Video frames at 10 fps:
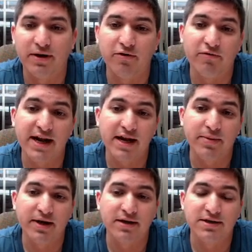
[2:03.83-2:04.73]
already,
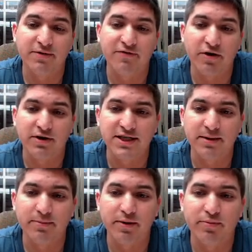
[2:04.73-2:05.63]
because we've got
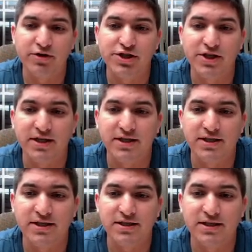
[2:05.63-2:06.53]
simple
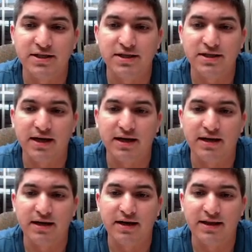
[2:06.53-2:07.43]
approaches like the
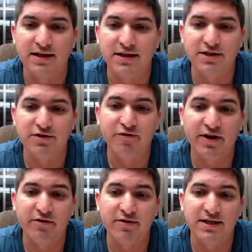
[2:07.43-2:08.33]
zero field resonance
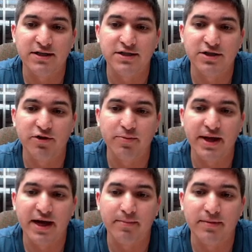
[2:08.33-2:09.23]
OPM. So it's
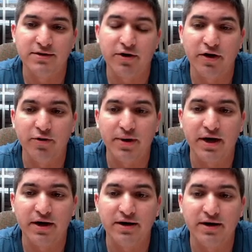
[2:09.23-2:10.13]
got only a few
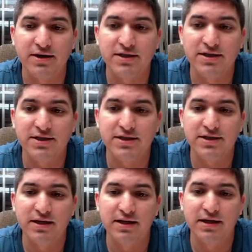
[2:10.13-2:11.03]
parts.
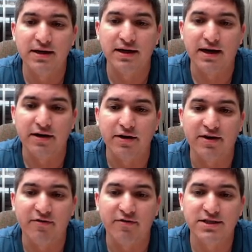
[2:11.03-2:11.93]
You have a light
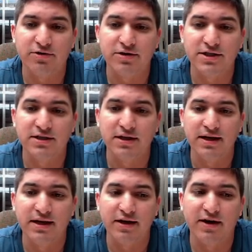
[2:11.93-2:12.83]
source,
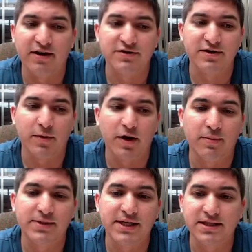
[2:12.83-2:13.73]
you have some optics
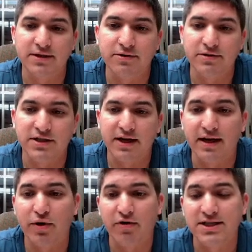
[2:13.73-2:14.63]
to circularly
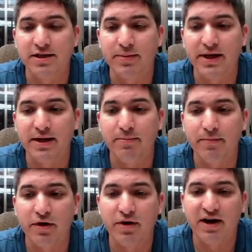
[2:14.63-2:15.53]
polarize the
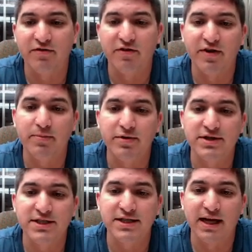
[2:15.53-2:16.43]
beam, you have the vapor
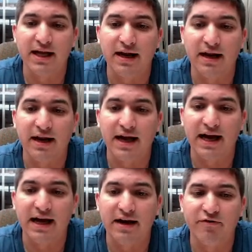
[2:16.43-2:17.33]
cell and a
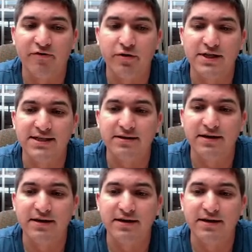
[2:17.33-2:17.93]
photodetector.